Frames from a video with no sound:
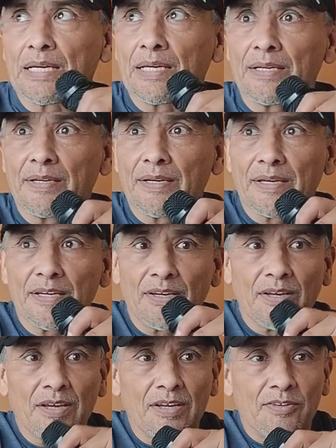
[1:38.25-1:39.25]

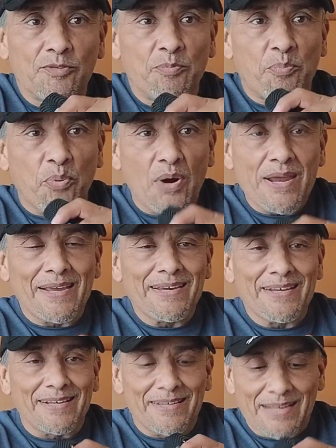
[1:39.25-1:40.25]
It's
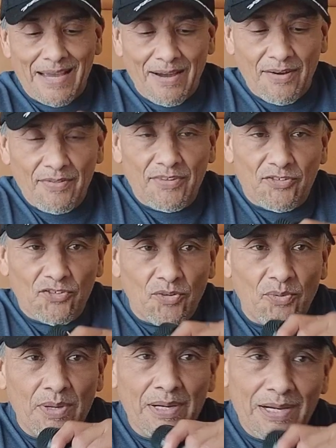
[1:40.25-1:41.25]
breaking down the
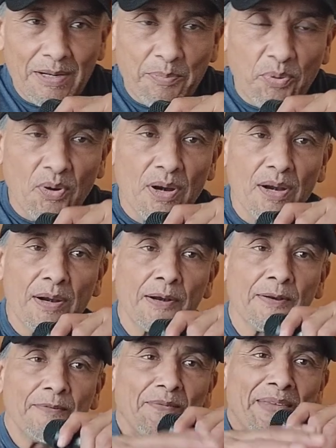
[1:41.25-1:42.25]
Serenity
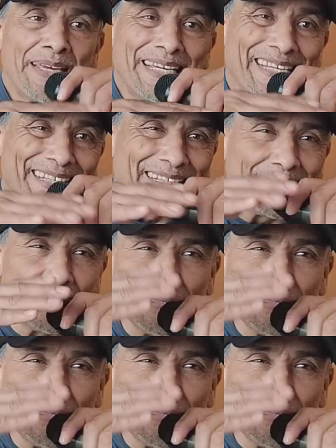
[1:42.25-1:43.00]
Prayer in